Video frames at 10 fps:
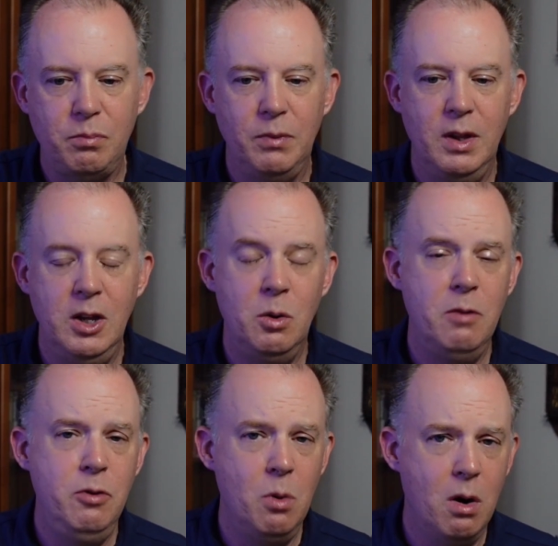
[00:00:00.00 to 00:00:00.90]

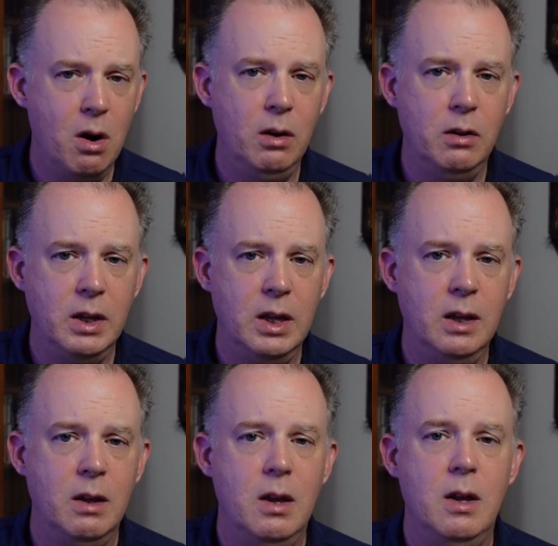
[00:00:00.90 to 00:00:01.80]
if you are
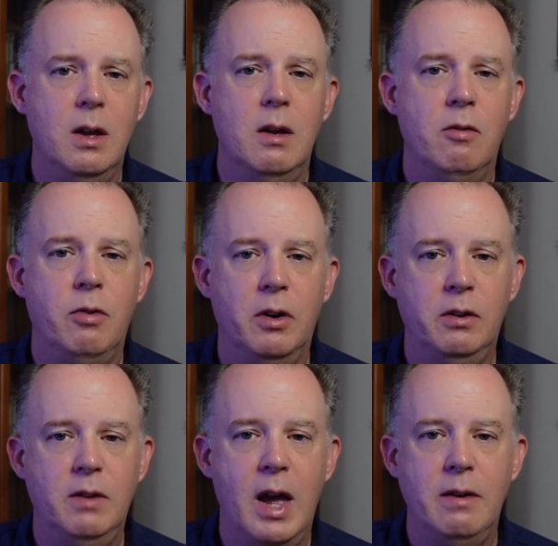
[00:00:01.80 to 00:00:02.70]
looking for a
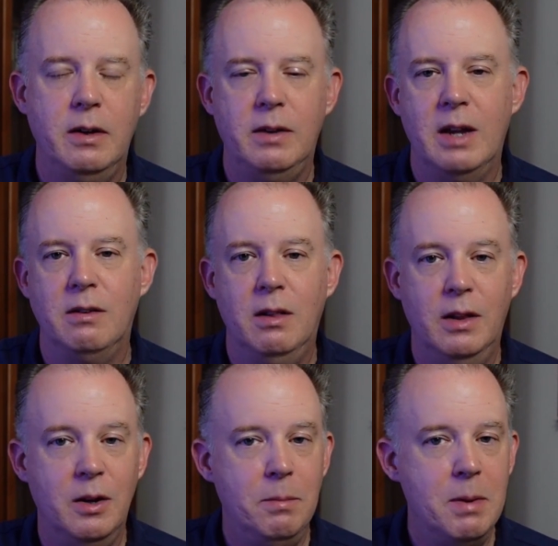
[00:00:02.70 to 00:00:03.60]
stylus that has a
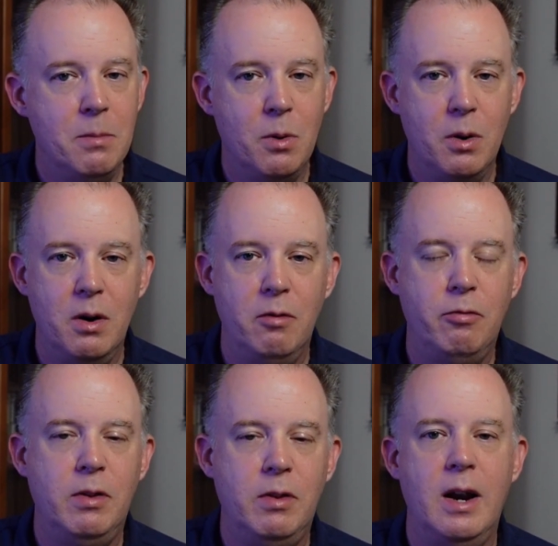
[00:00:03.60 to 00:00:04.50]
little bit more
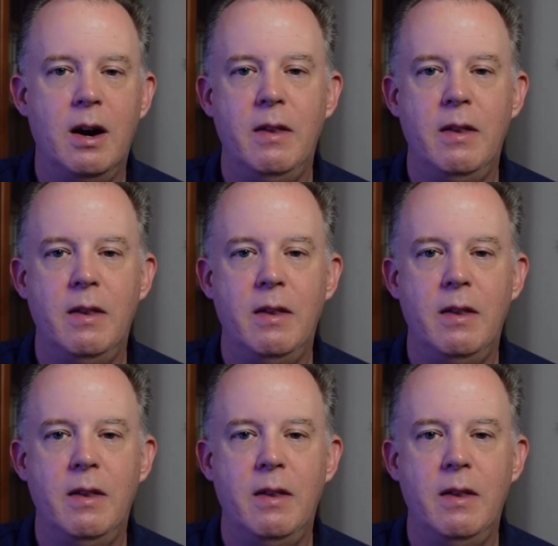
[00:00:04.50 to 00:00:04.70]
flair,